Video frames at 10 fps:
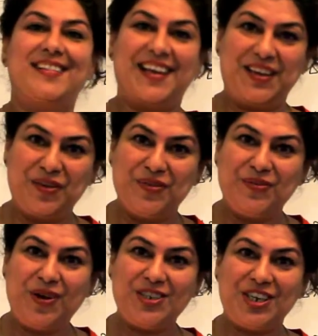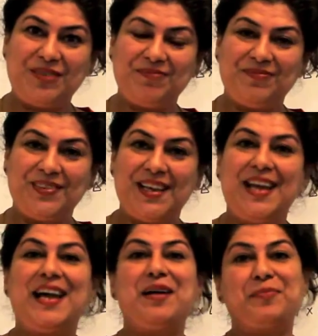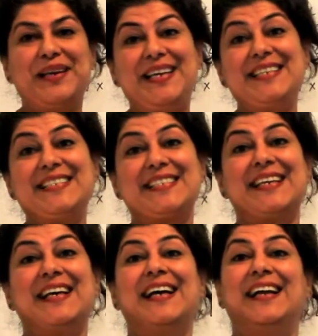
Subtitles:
Thank you for watching. Please